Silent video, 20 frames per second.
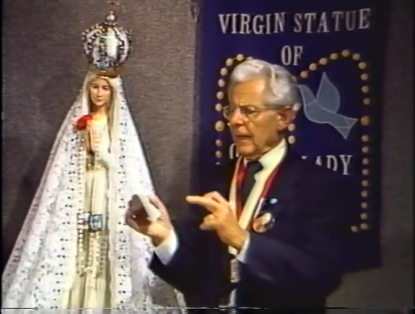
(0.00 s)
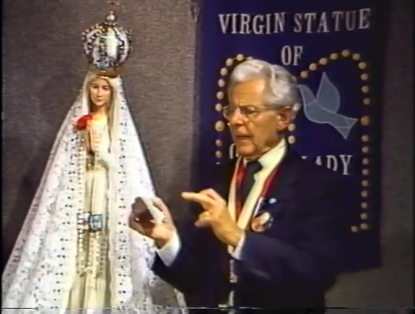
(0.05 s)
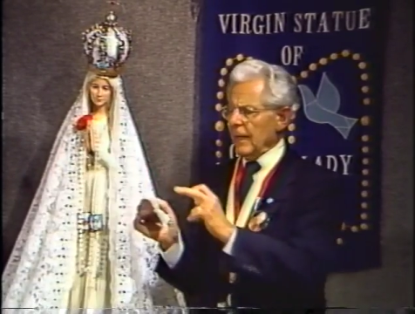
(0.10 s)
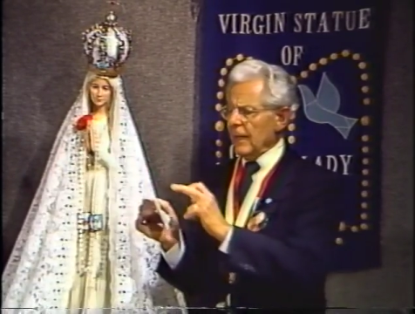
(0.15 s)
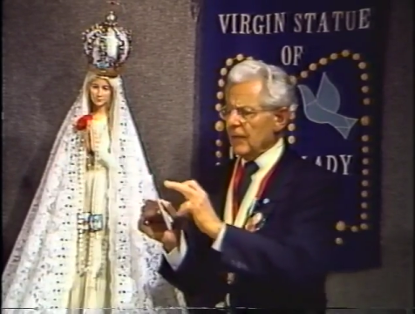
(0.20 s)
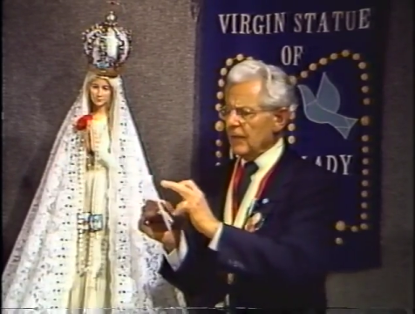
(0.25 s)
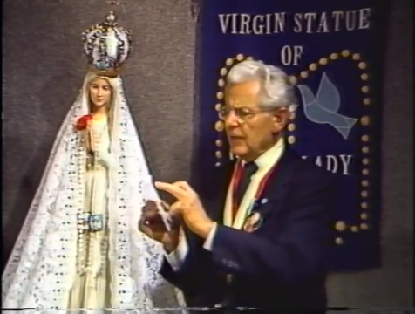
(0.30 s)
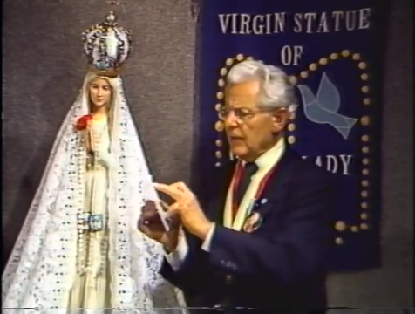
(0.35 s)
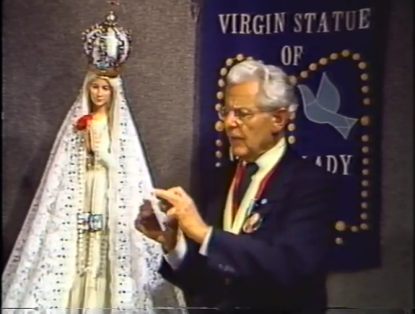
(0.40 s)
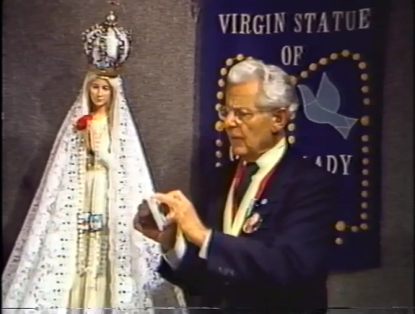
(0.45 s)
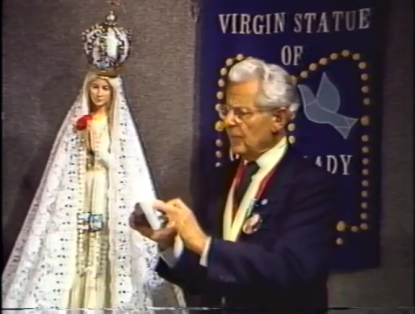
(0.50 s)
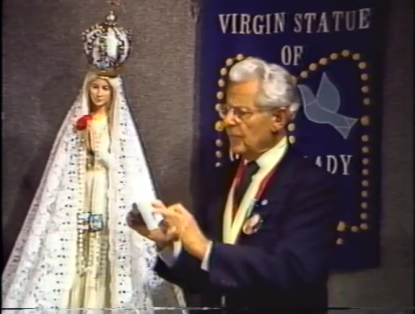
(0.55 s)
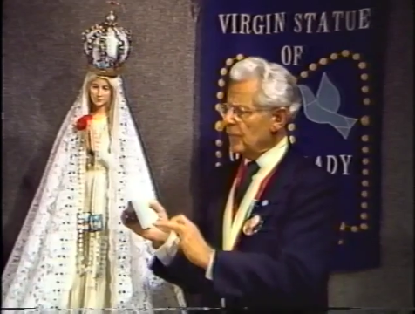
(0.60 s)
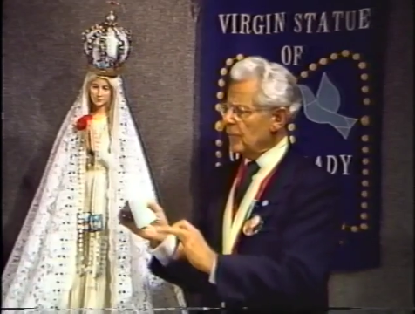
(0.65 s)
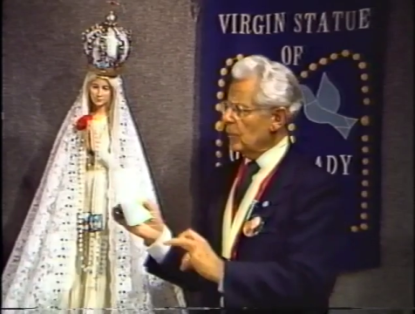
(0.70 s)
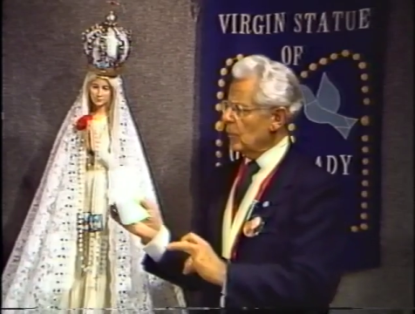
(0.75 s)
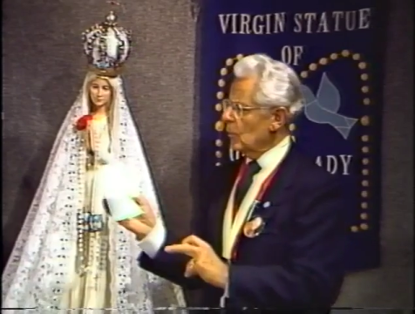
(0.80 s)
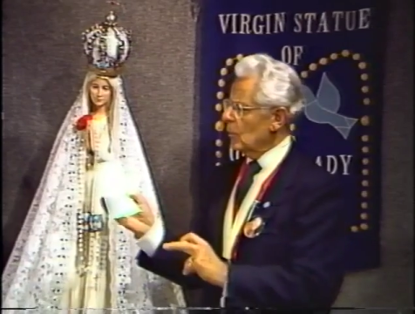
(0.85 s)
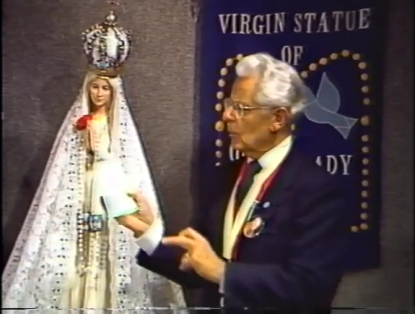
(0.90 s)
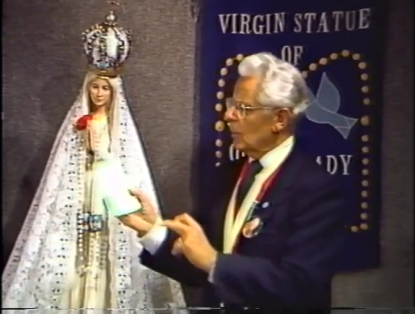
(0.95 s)
It gives
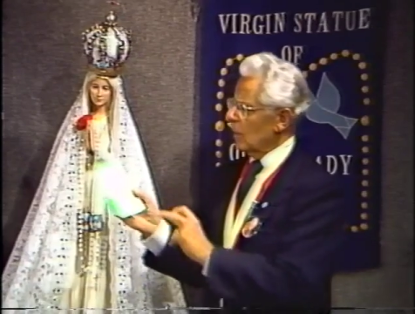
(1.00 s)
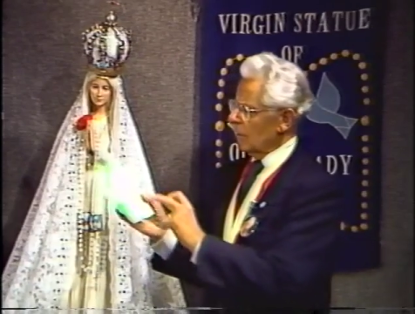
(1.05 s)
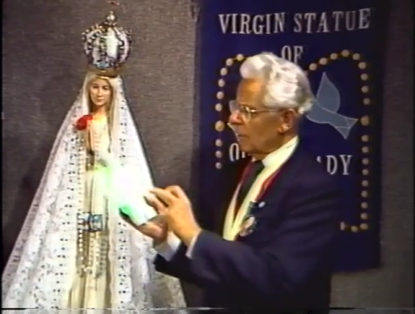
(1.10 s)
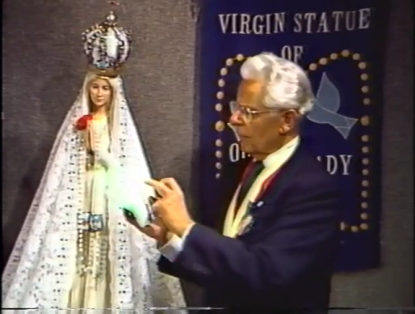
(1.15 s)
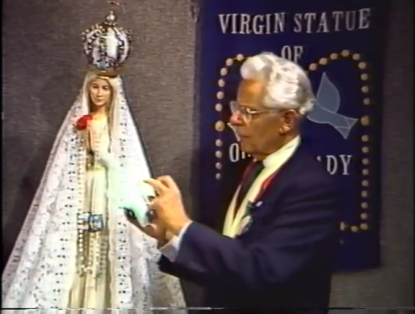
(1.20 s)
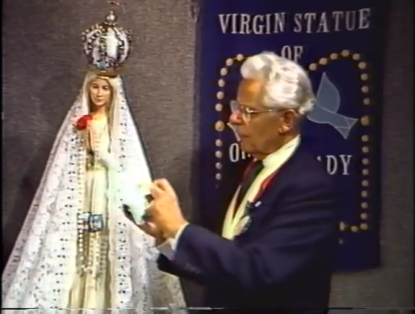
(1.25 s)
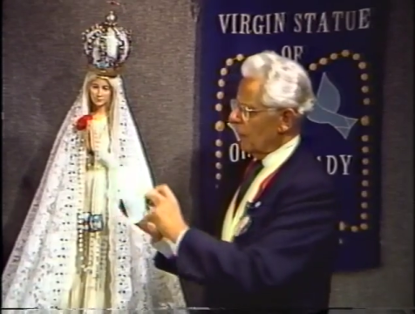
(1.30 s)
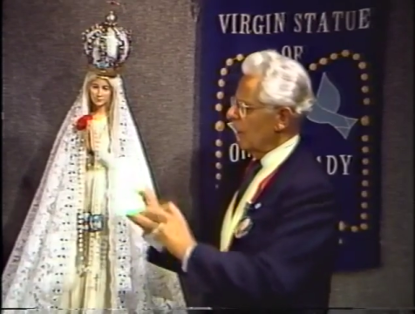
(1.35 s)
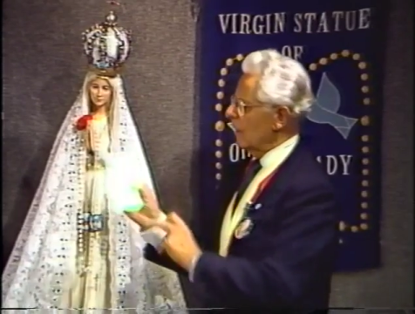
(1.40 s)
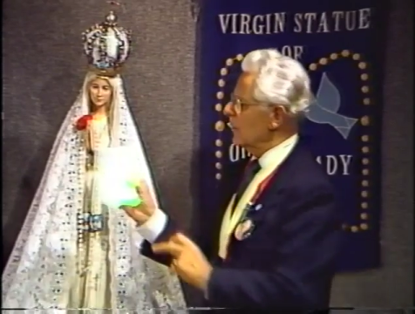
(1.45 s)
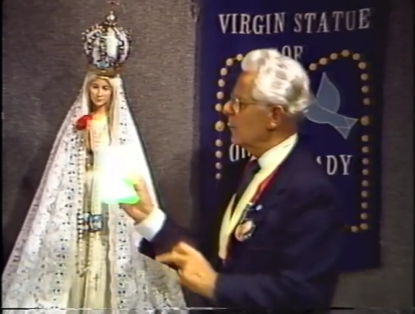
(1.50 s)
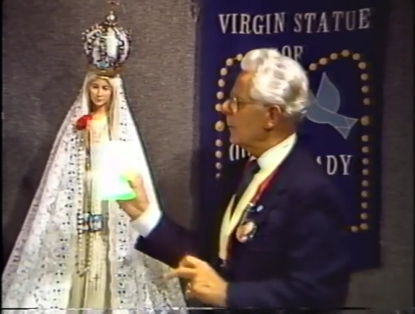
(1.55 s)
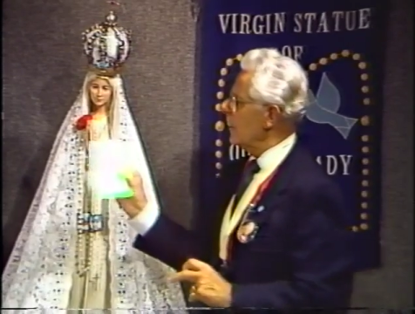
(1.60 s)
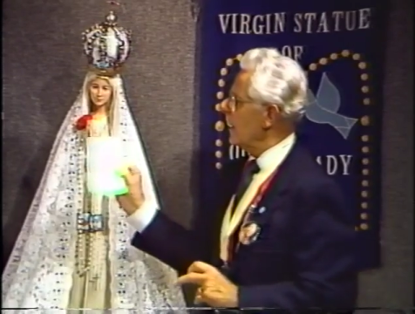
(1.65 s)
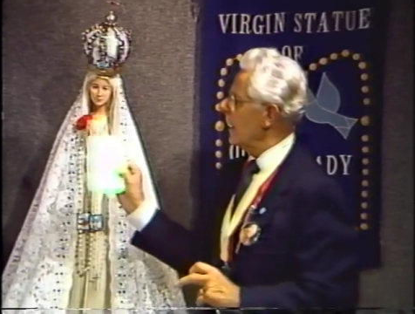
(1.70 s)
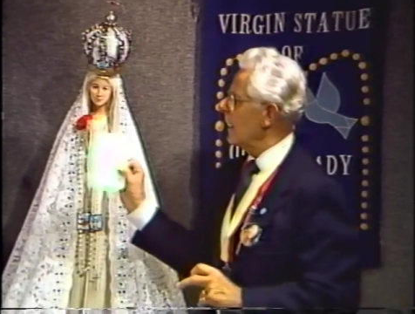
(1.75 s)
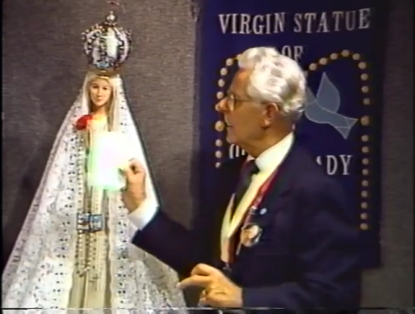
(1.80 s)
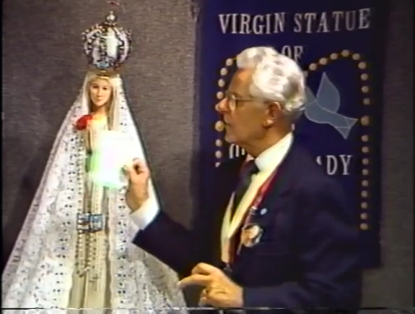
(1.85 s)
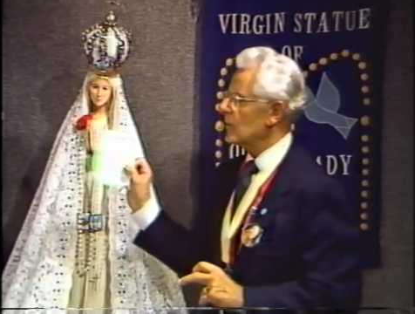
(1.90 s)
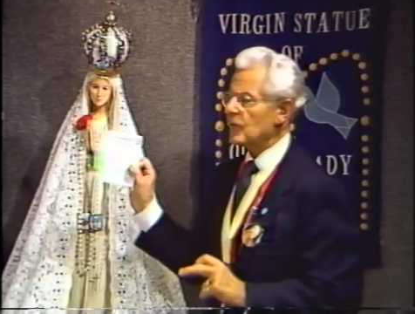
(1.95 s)
you on the front
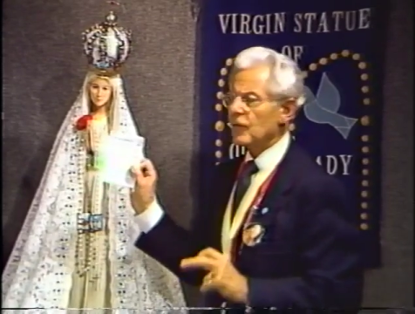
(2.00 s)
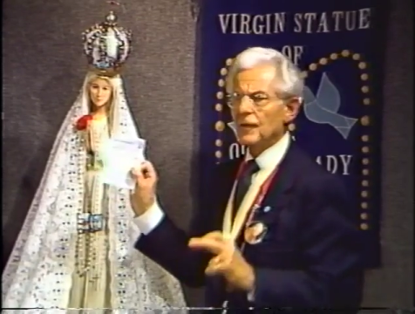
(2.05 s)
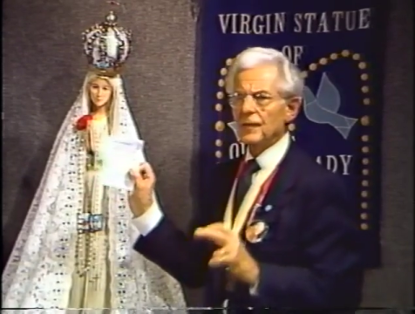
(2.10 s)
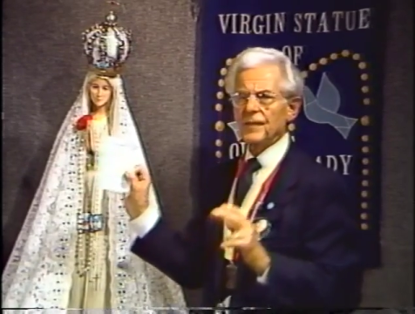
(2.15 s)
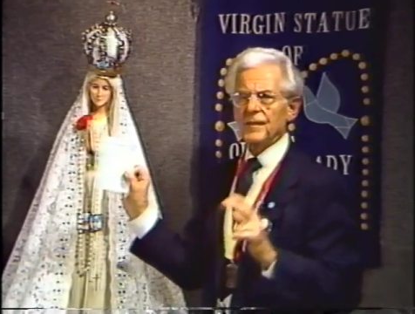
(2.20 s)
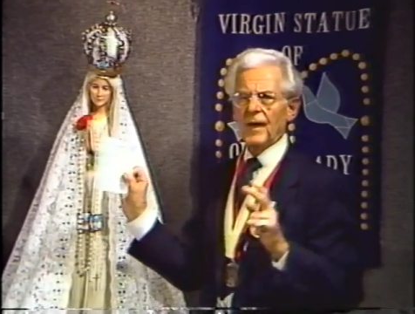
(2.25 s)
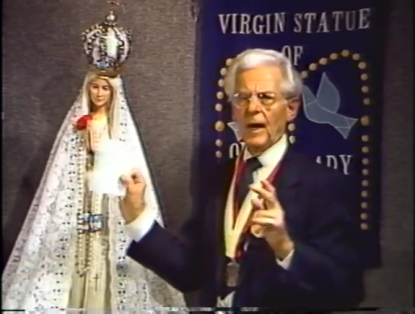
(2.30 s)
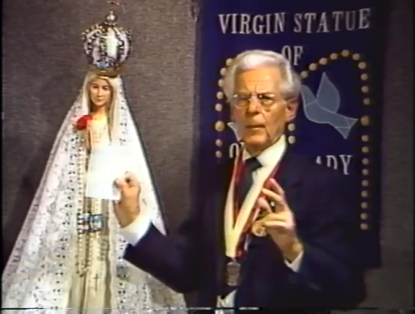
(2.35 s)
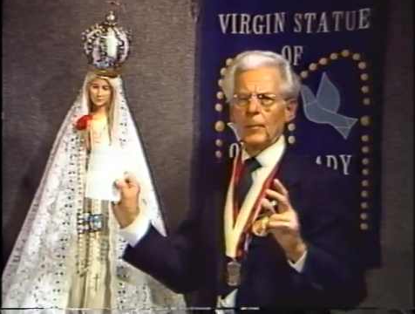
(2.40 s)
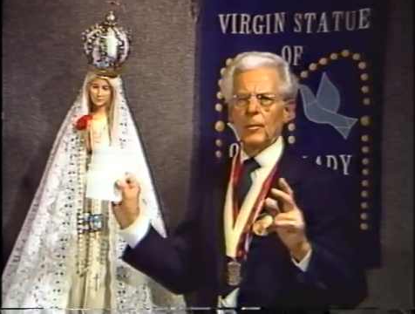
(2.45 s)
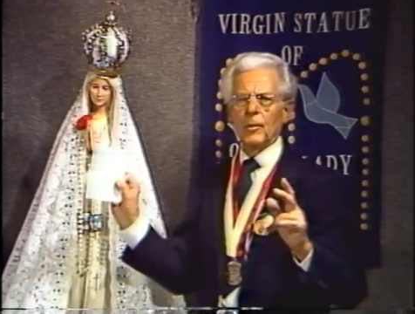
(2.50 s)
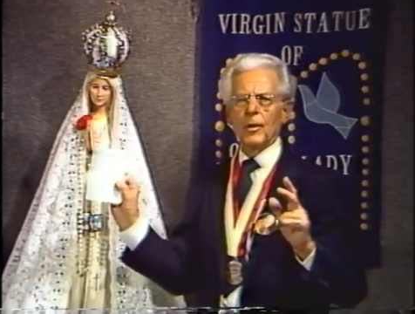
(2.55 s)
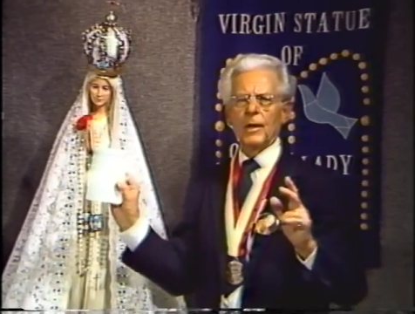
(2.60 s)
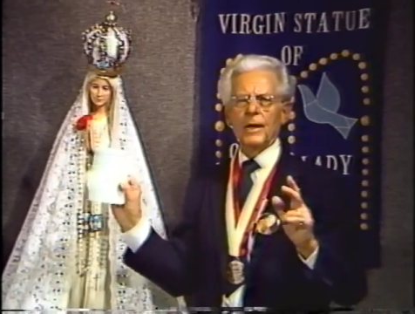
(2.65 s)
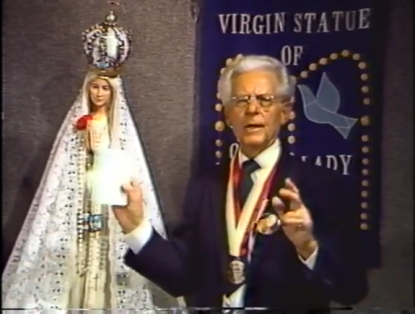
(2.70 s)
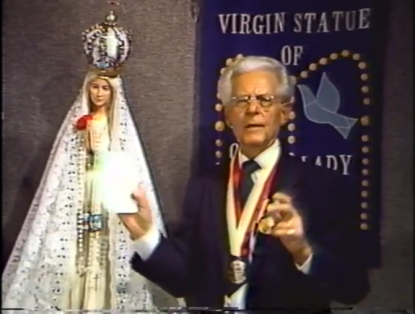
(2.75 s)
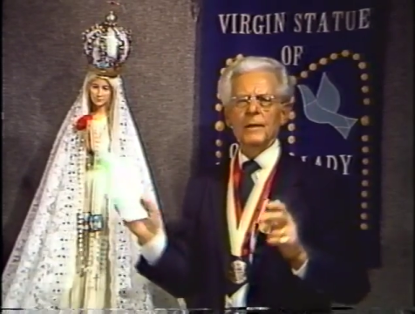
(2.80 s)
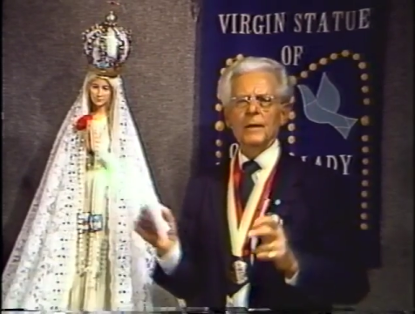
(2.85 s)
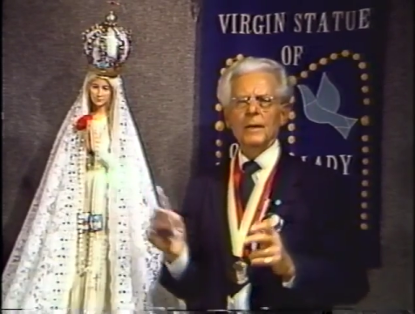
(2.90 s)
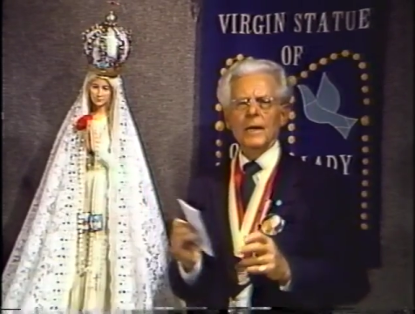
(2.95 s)
page the
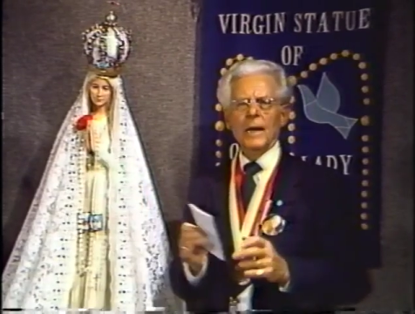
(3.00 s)
summary